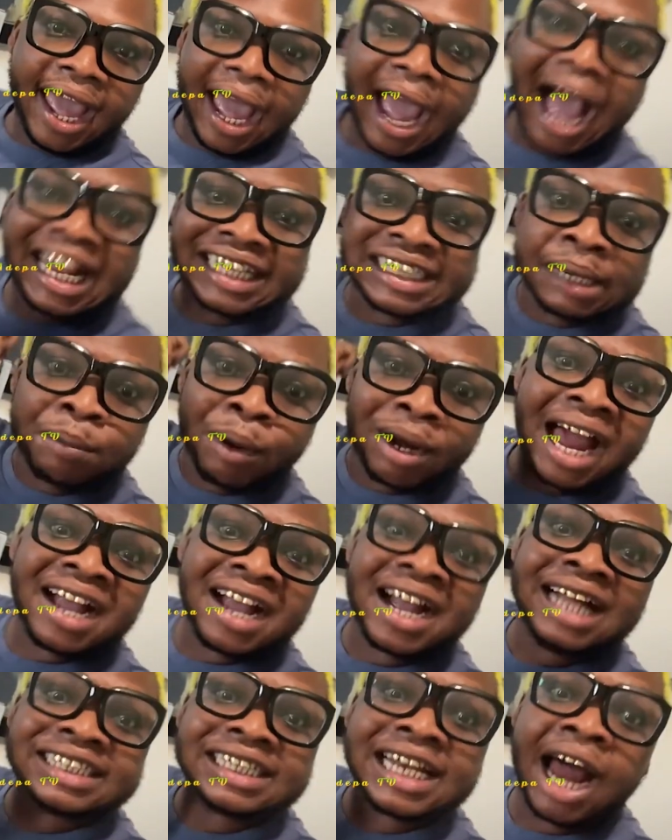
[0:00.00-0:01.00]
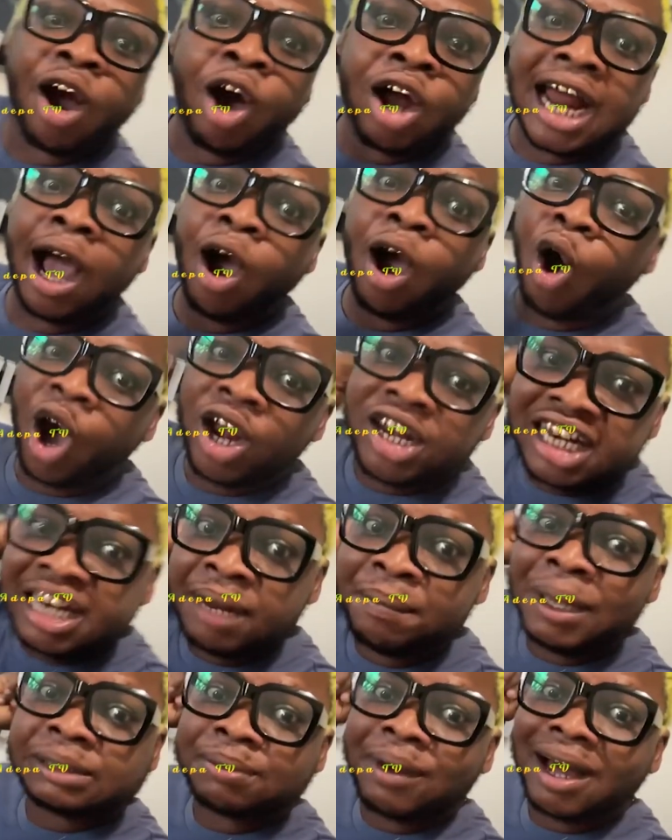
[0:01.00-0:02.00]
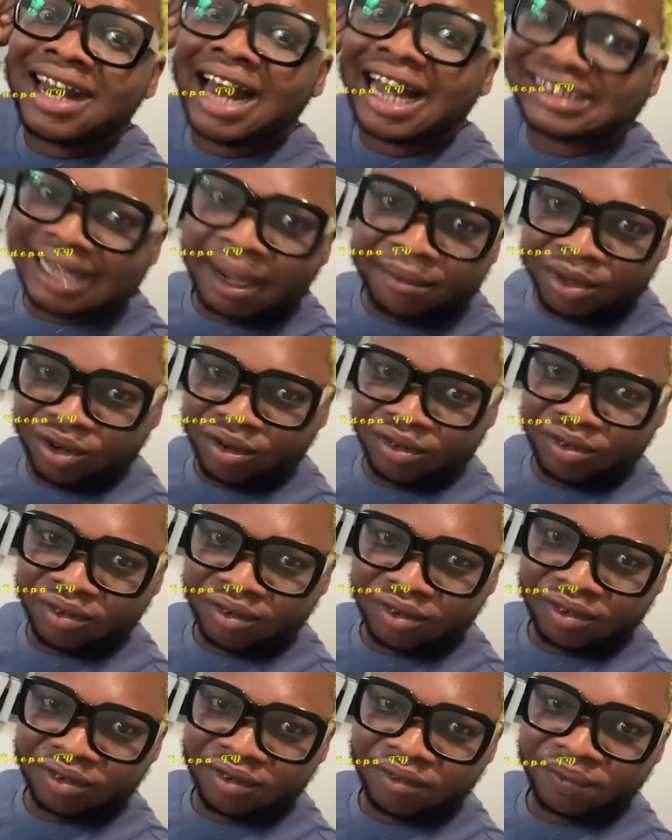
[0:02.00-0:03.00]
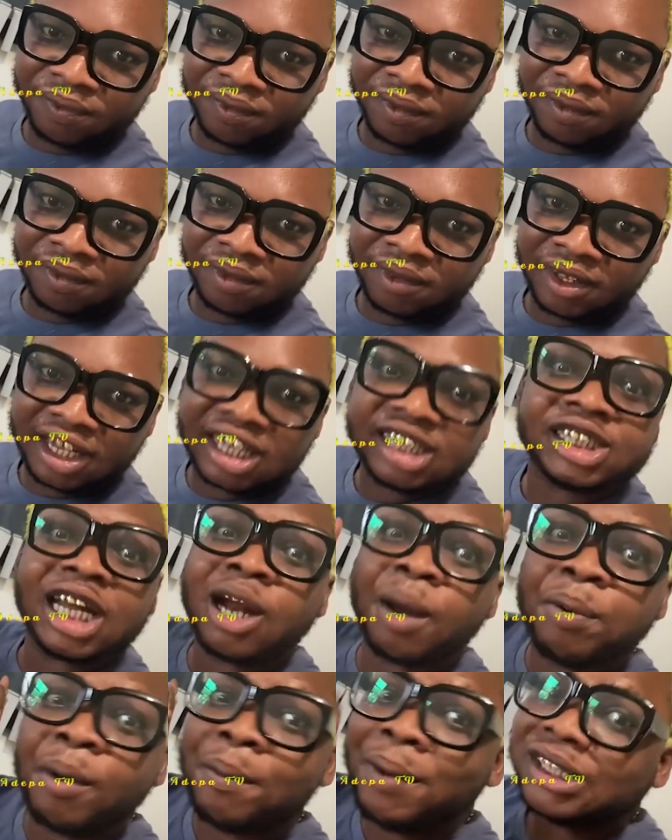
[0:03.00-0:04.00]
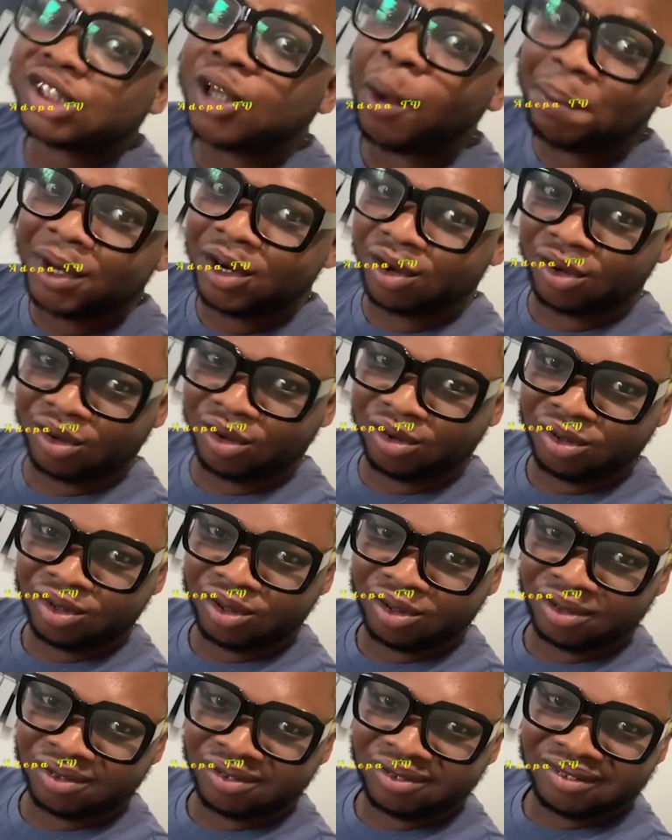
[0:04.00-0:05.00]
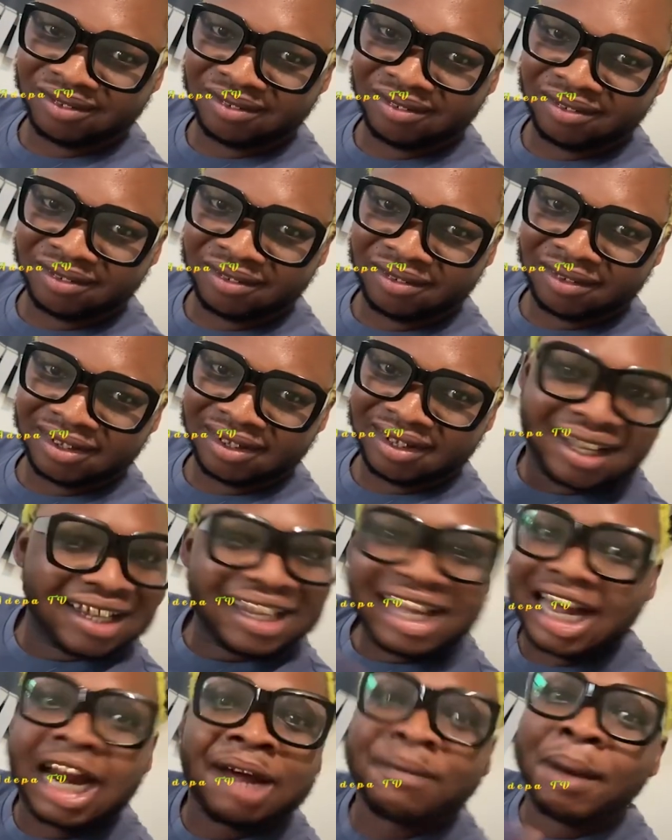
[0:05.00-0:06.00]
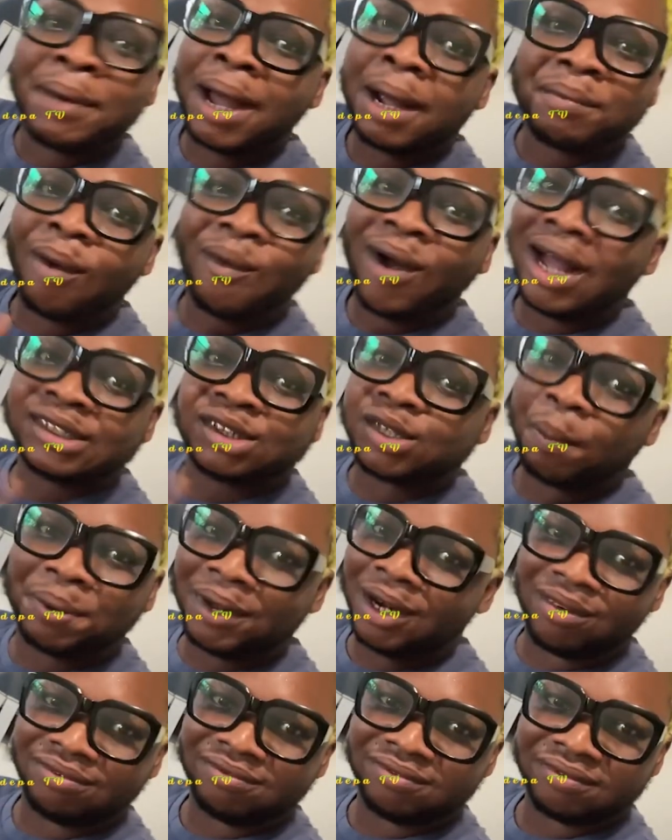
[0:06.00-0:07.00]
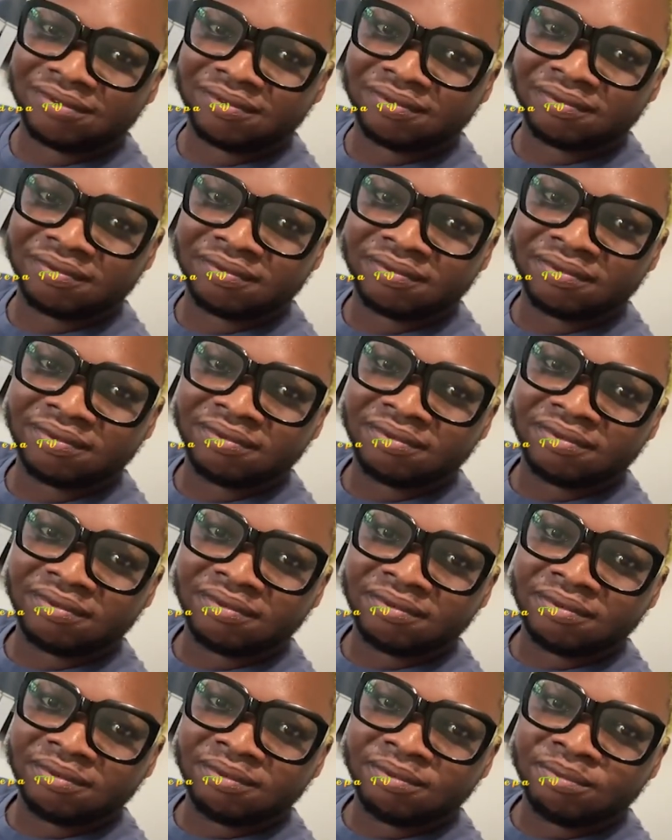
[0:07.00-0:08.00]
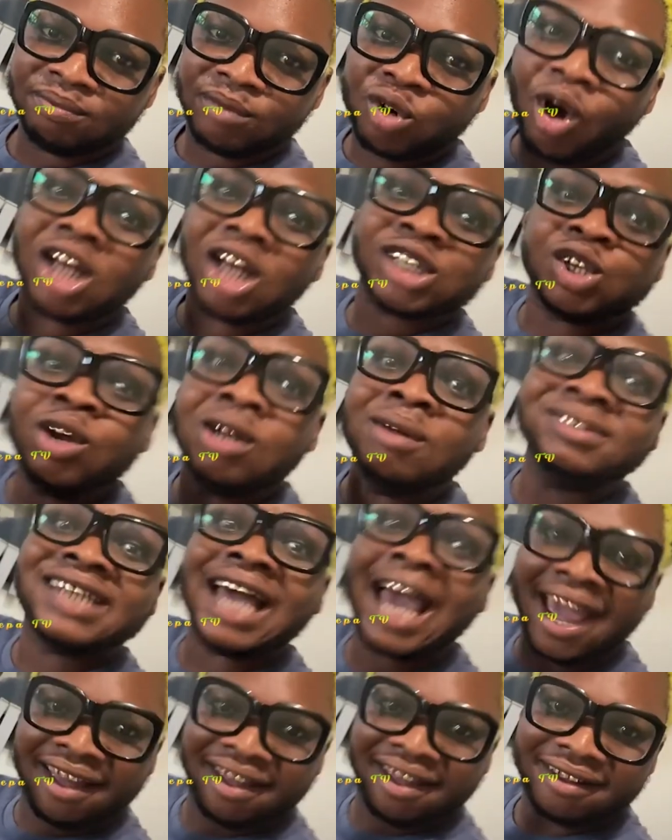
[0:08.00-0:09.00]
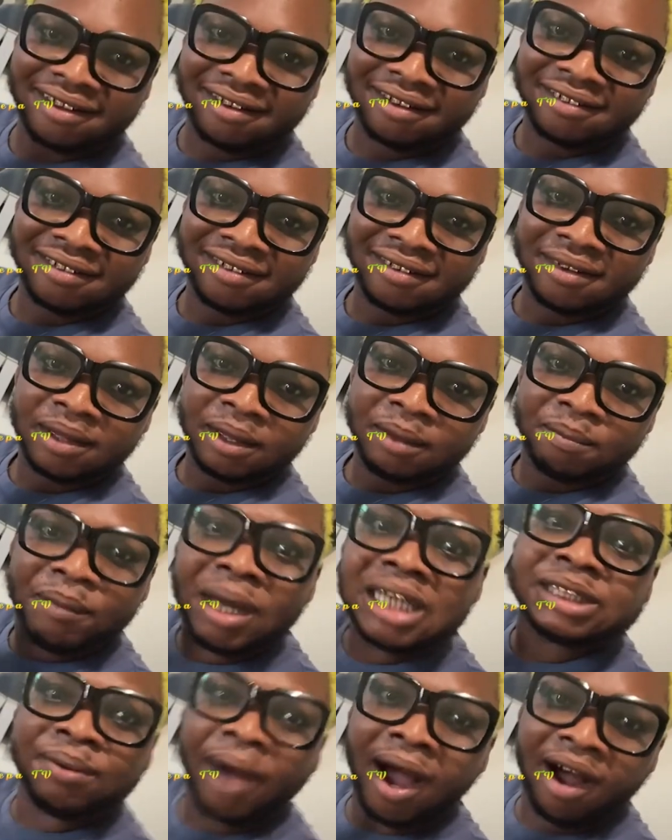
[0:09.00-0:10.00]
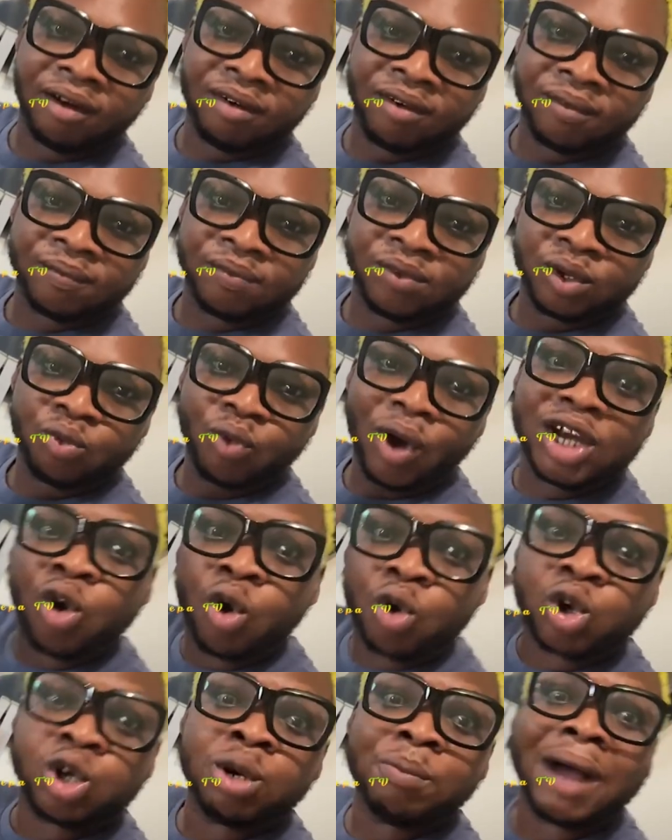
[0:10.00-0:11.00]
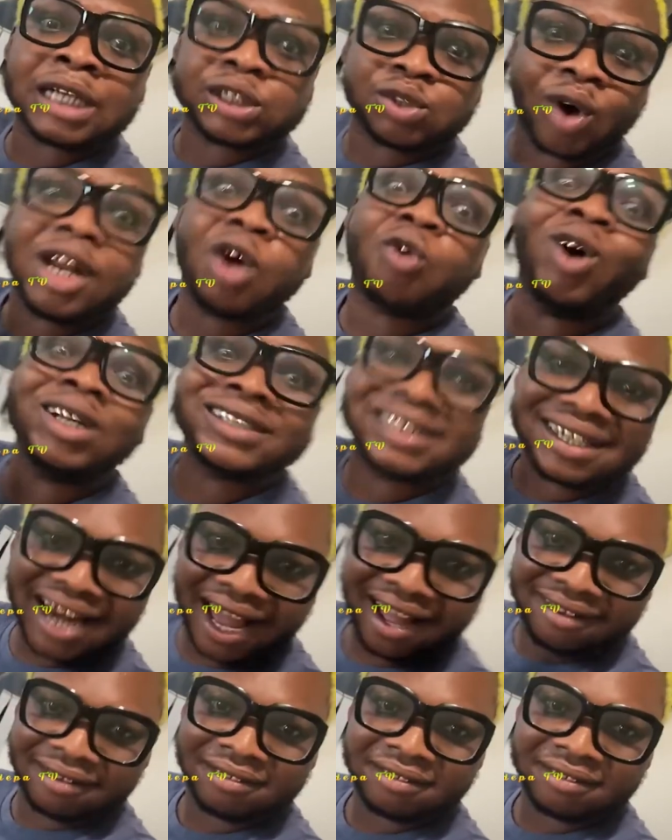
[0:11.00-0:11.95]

As the bolanga tra hona or did make well atem no. Instead of over stopping no. Nana Ama McBrown wants stopping no. Because all him say, make well, we do kunu Maxwell dey consider.